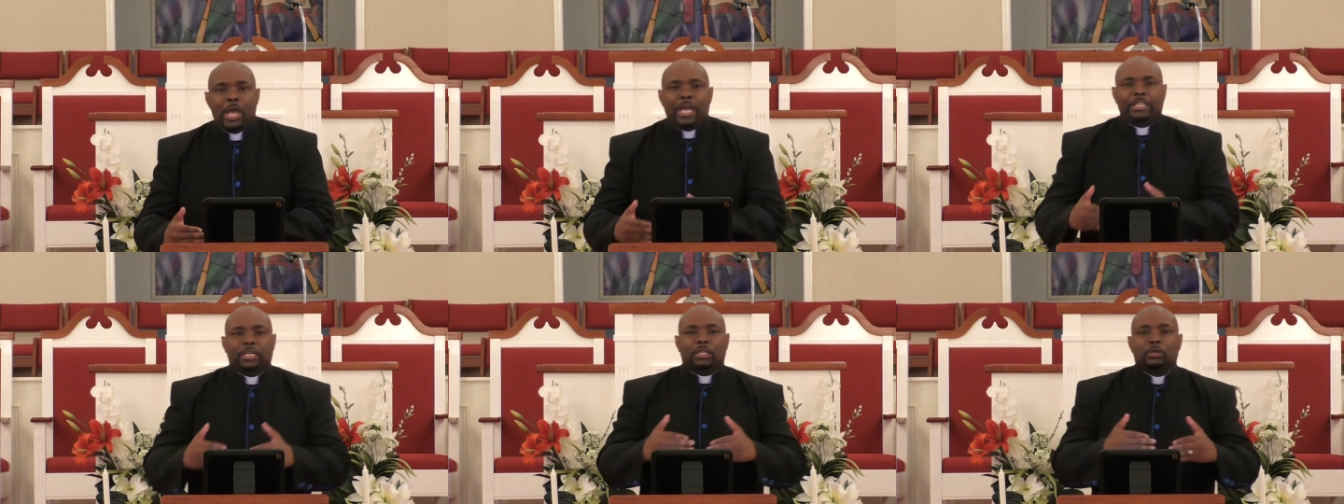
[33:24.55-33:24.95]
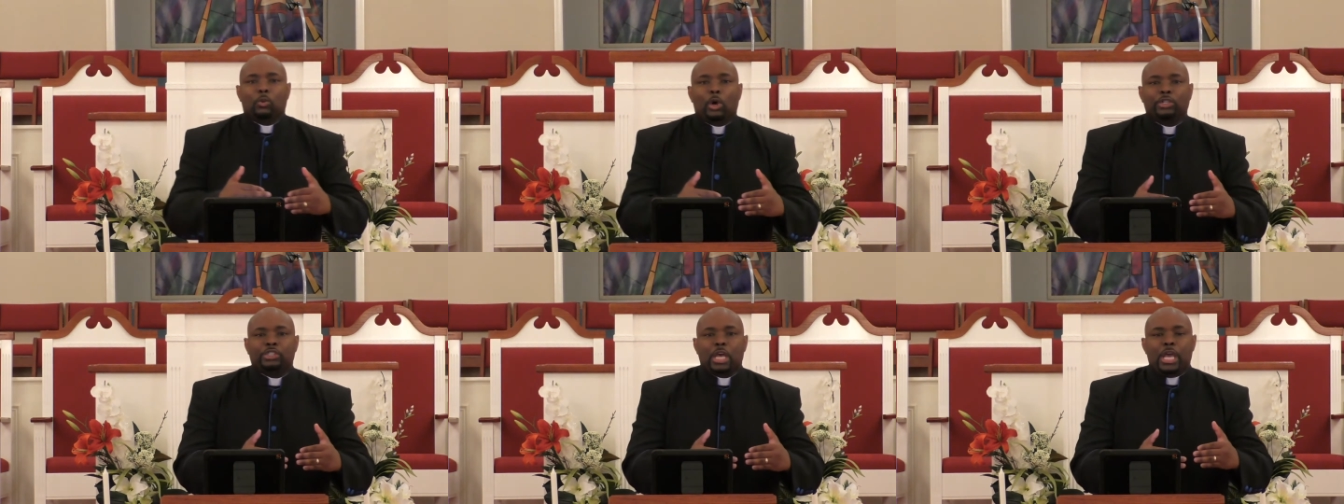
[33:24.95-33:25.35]
In other
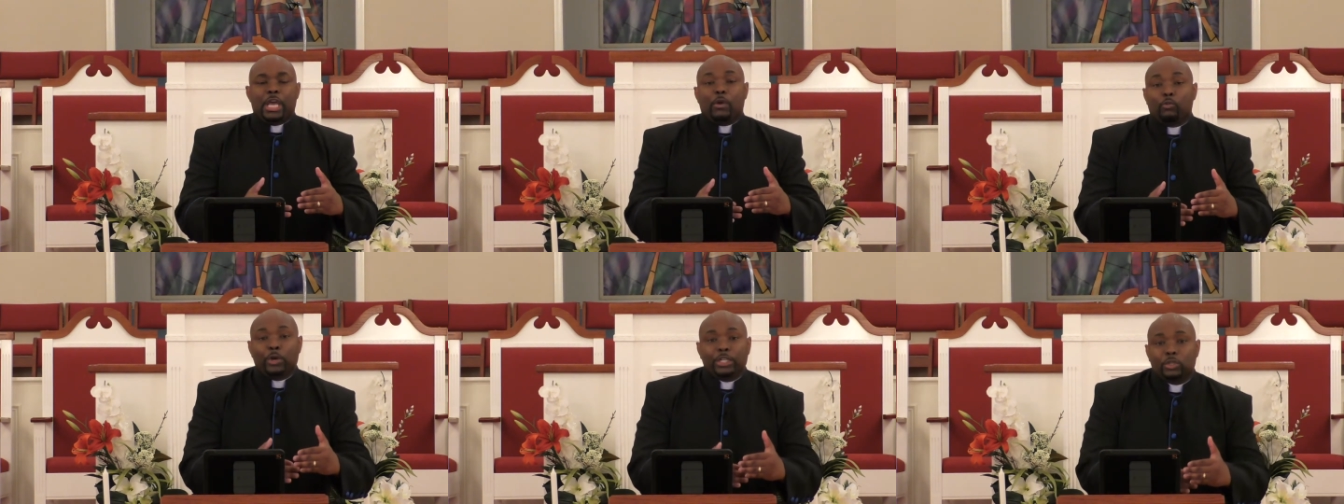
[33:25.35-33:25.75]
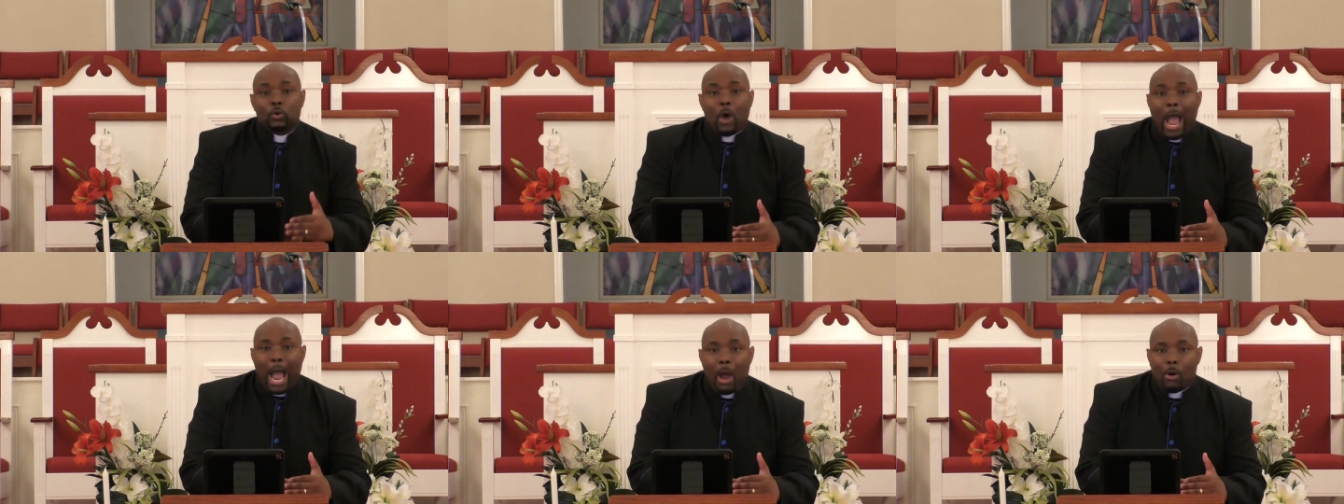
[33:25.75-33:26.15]
words, if we
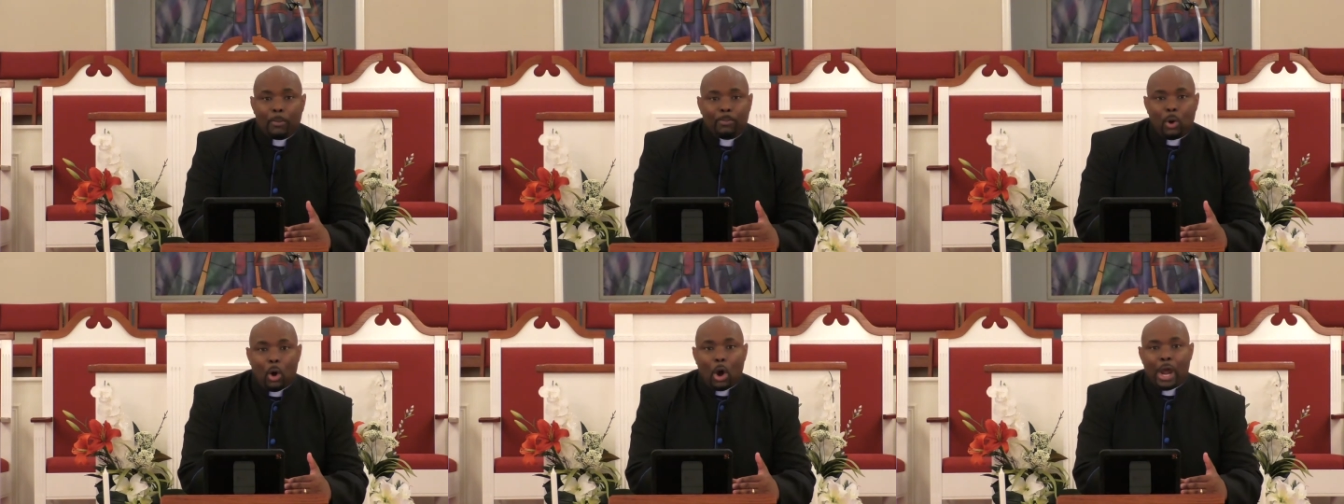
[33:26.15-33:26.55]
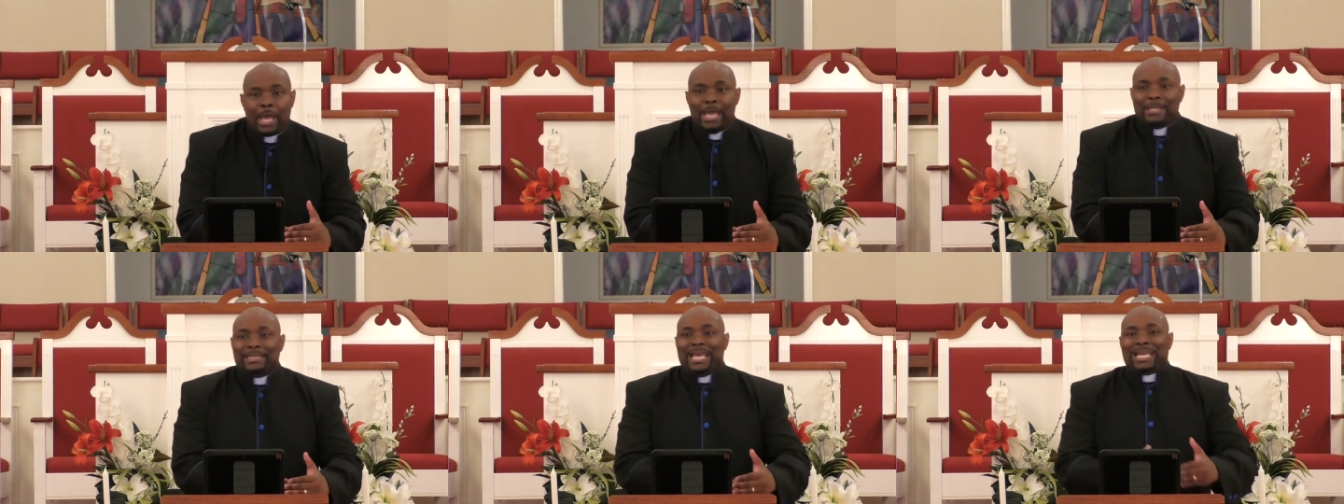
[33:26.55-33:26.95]
do our part,
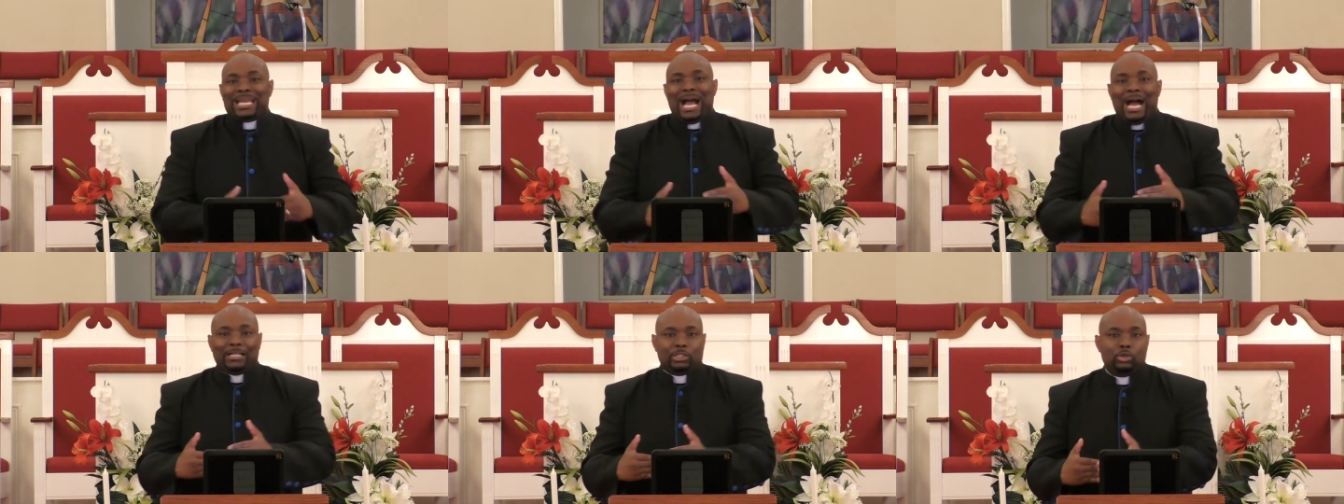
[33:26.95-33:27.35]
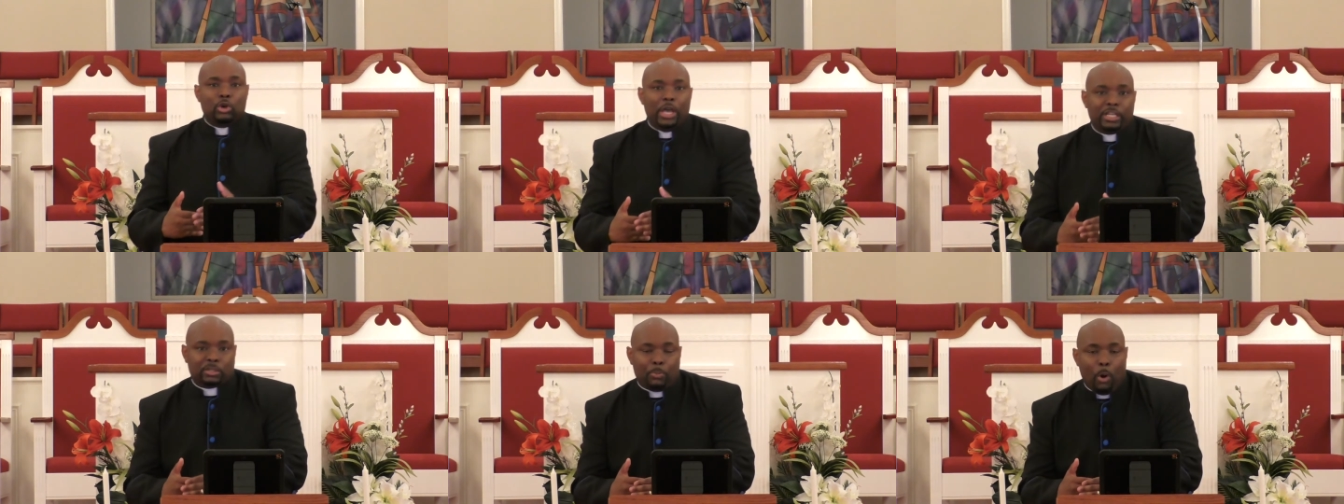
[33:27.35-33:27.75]
then God do
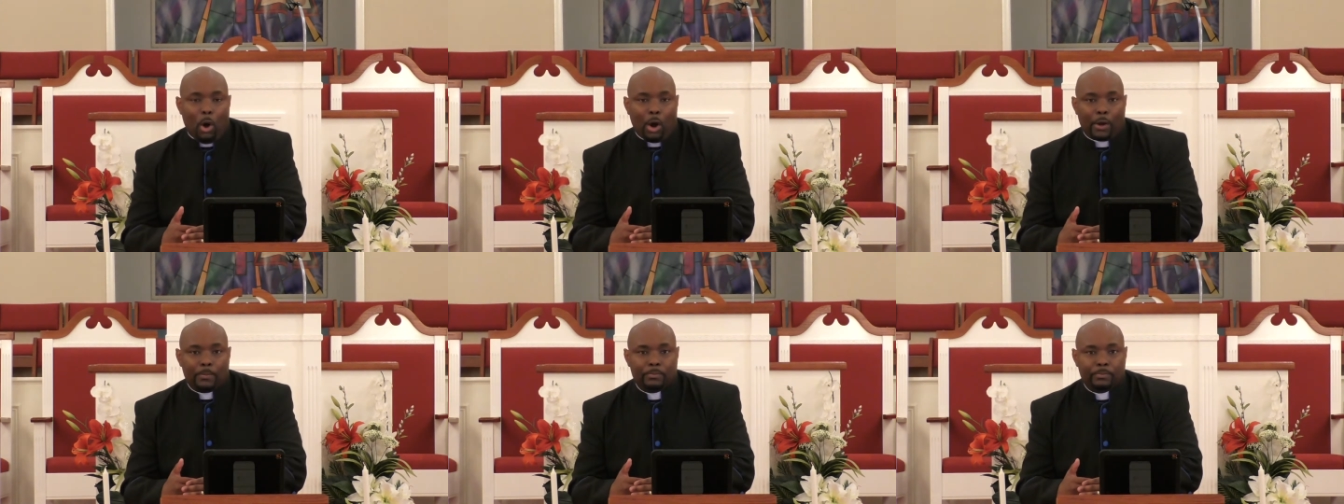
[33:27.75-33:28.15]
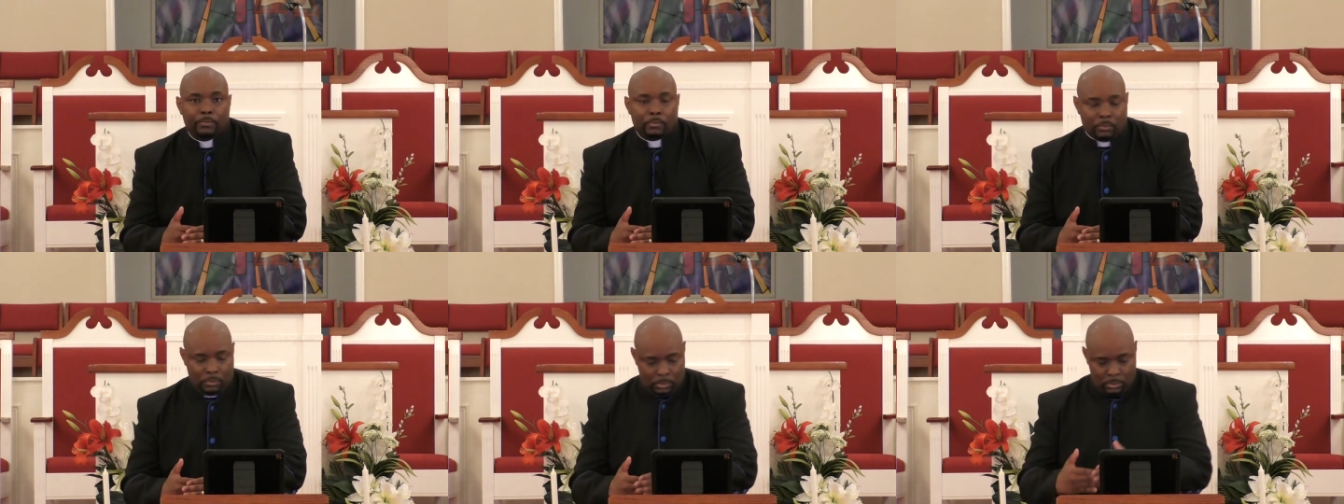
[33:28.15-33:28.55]
his part.
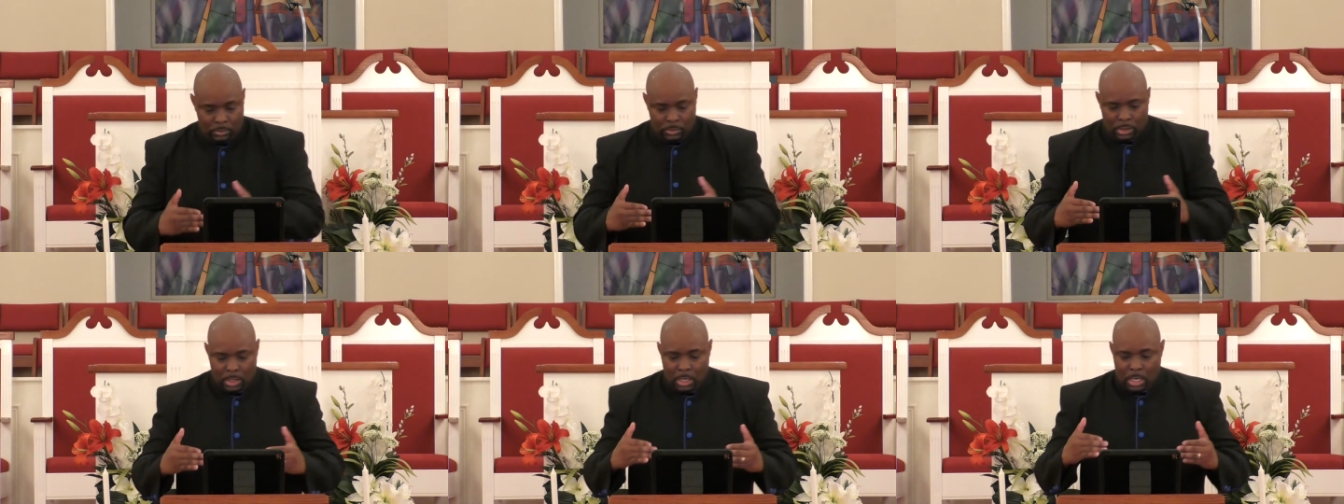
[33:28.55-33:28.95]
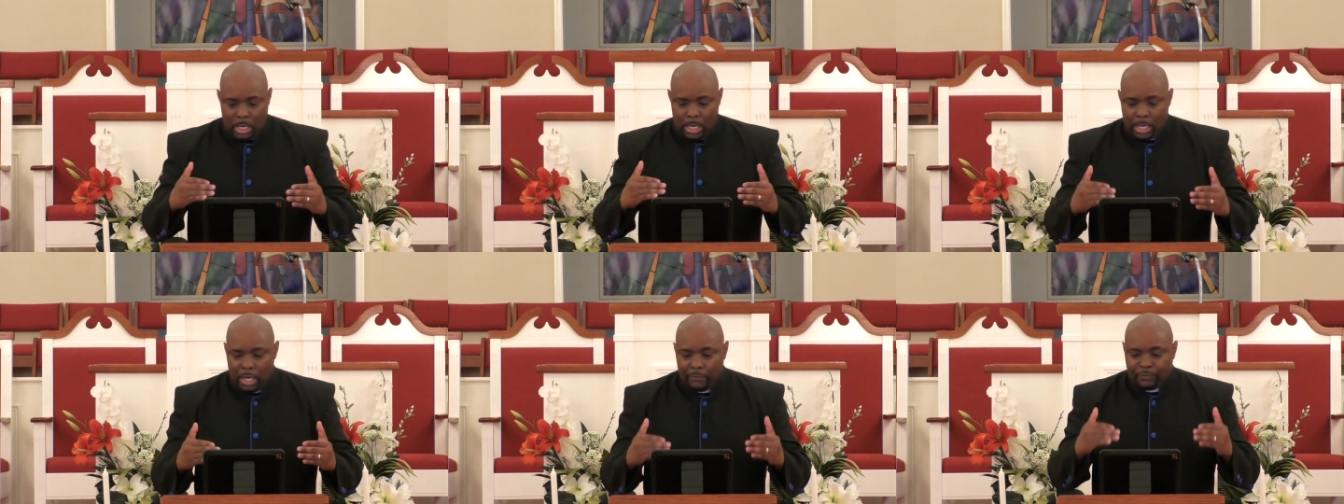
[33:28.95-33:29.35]

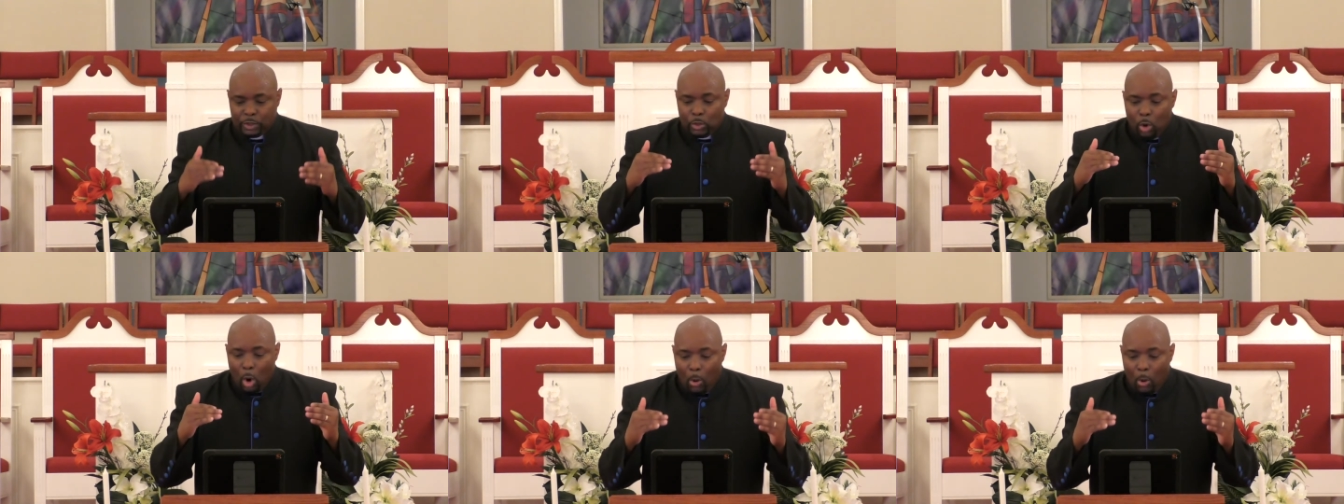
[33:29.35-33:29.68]
If you